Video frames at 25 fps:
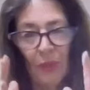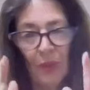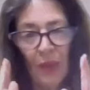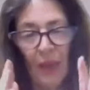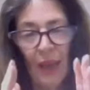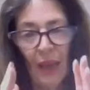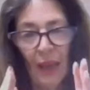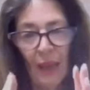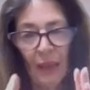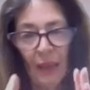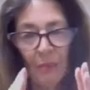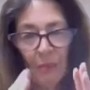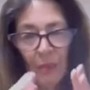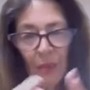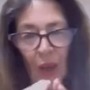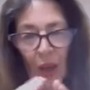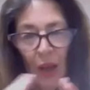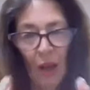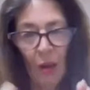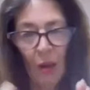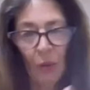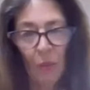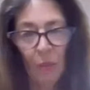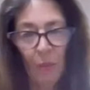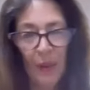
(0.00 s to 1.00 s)
the
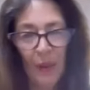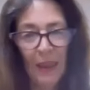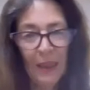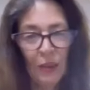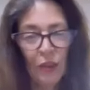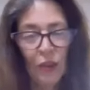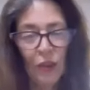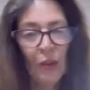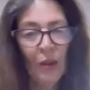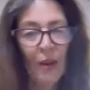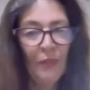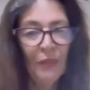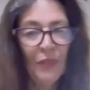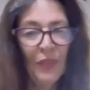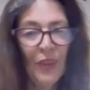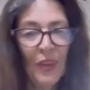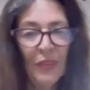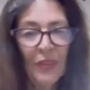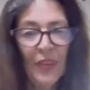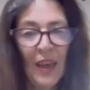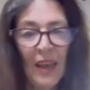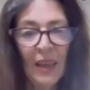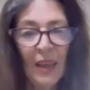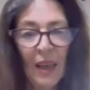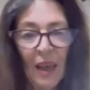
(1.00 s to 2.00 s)
whole picture. I felt
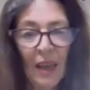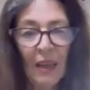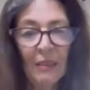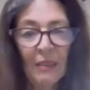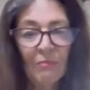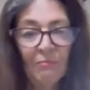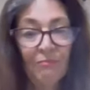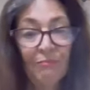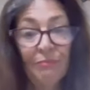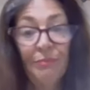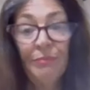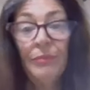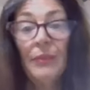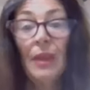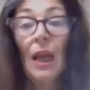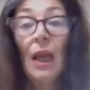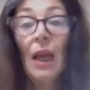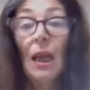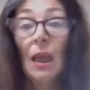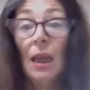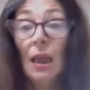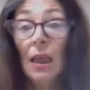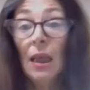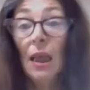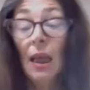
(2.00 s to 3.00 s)
that.
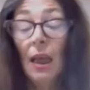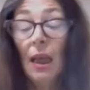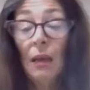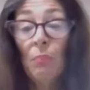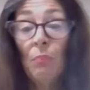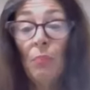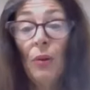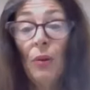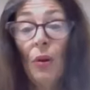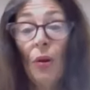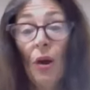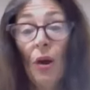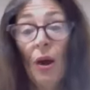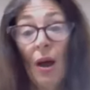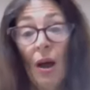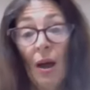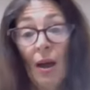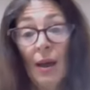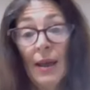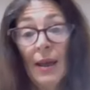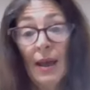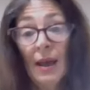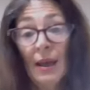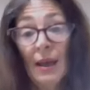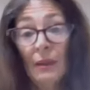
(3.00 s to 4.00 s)
Keep your
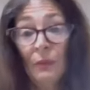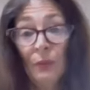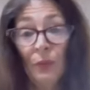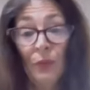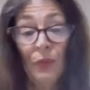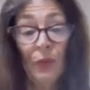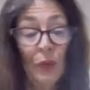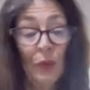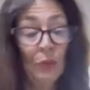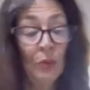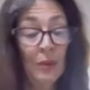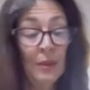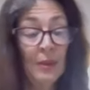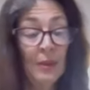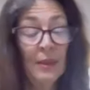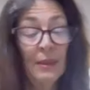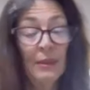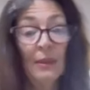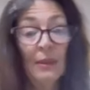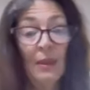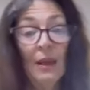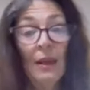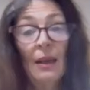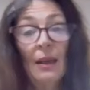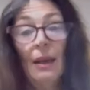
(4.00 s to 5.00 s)
eye out, viewers.
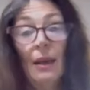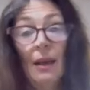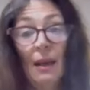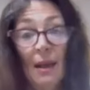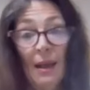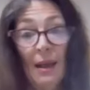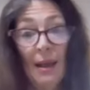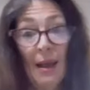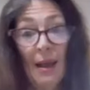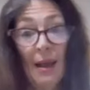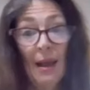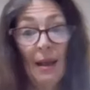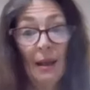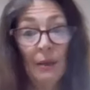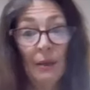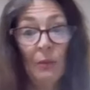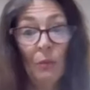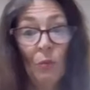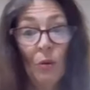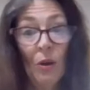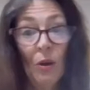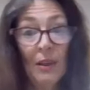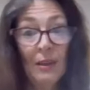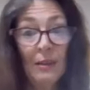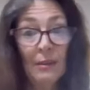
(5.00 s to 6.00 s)
Alan
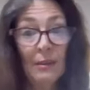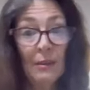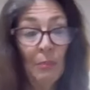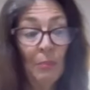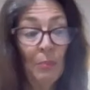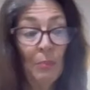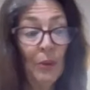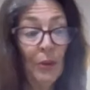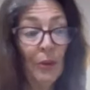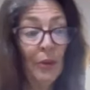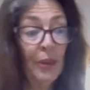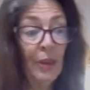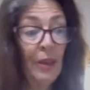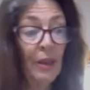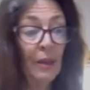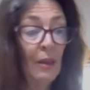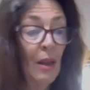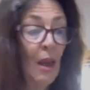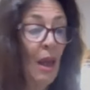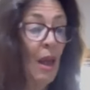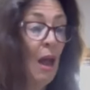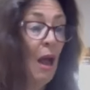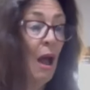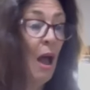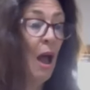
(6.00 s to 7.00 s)
Weisselberg.
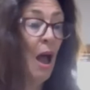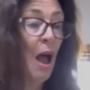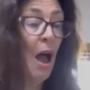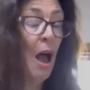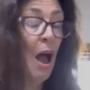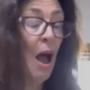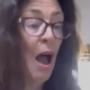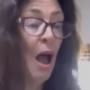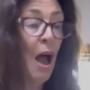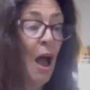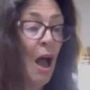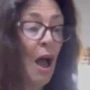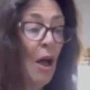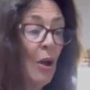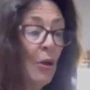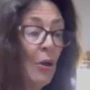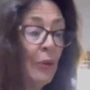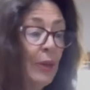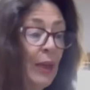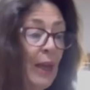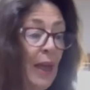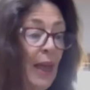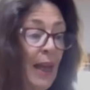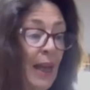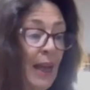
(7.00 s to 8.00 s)

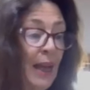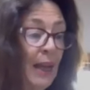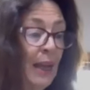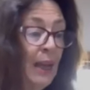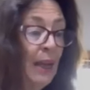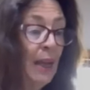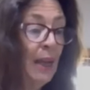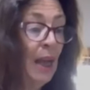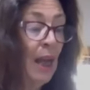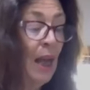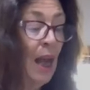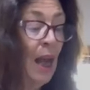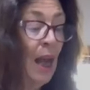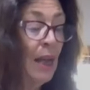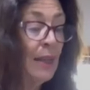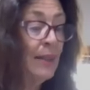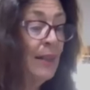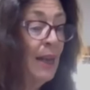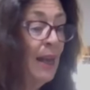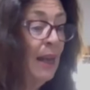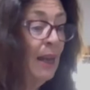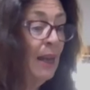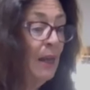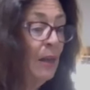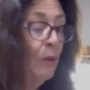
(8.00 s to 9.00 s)
Okay,
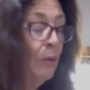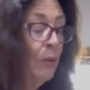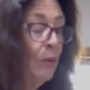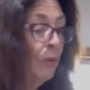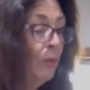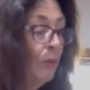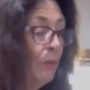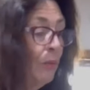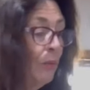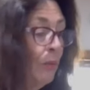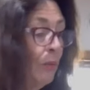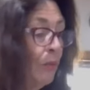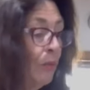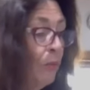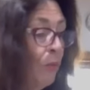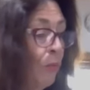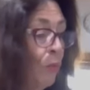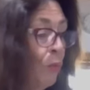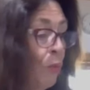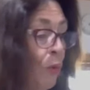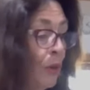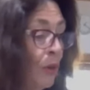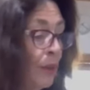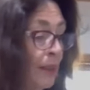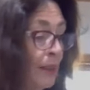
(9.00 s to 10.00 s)
now,
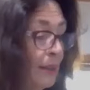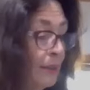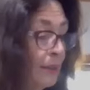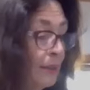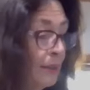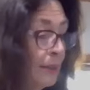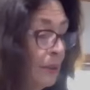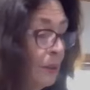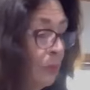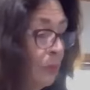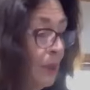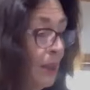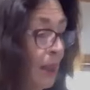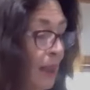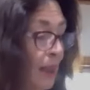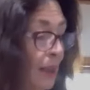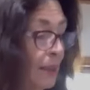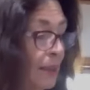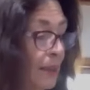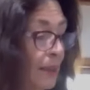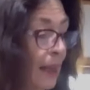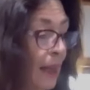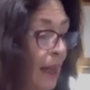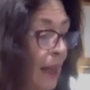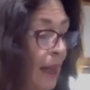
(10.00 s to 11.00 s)
what else do we need
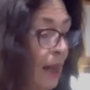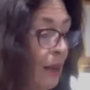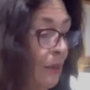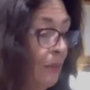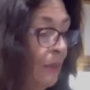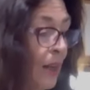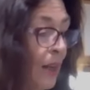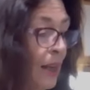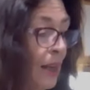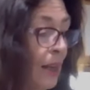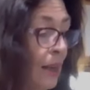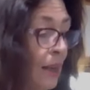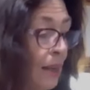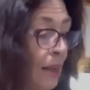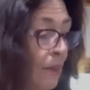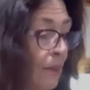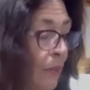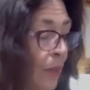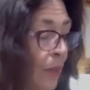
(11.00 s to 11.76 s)
to cover?